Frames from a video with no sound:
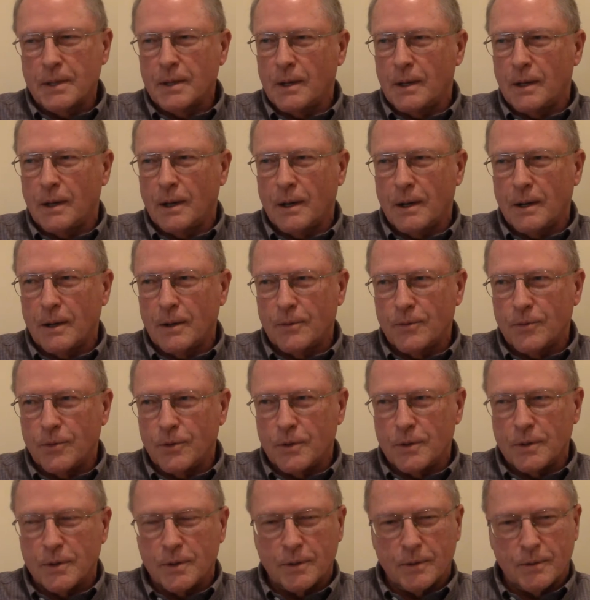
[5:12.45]

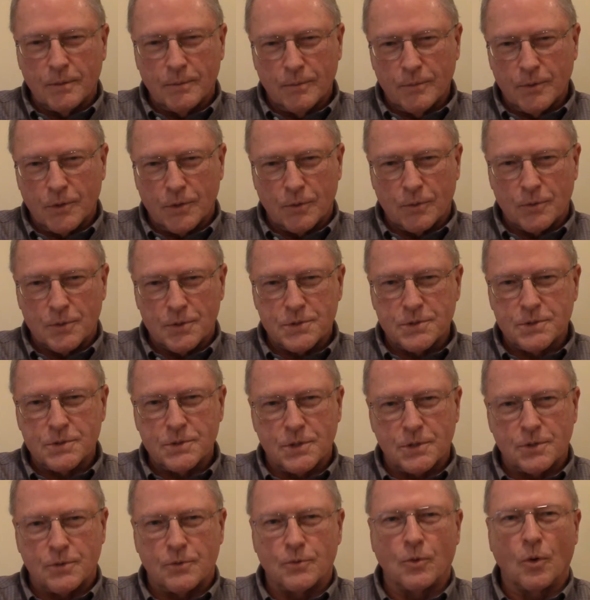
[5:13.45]
there was
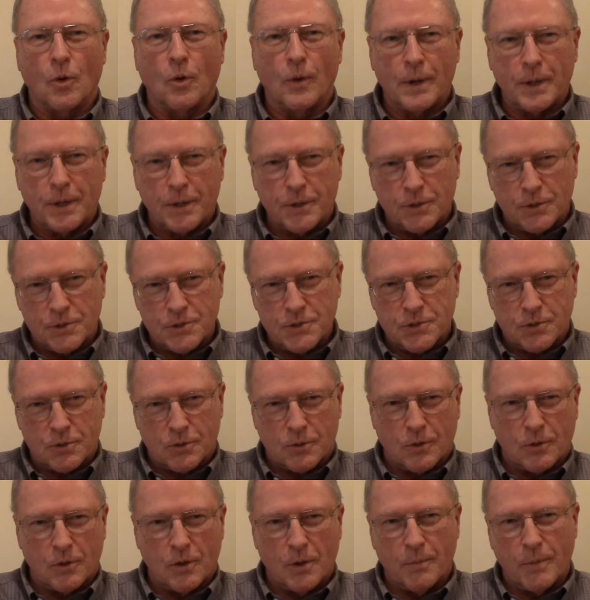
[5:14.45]
this growing
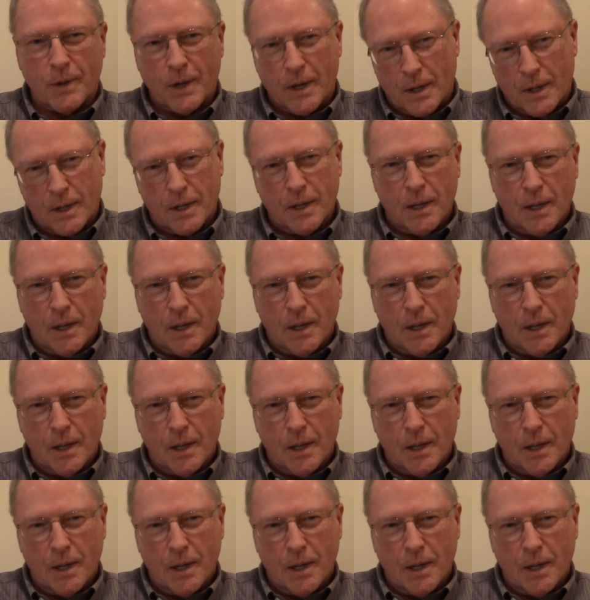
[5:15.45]
concern about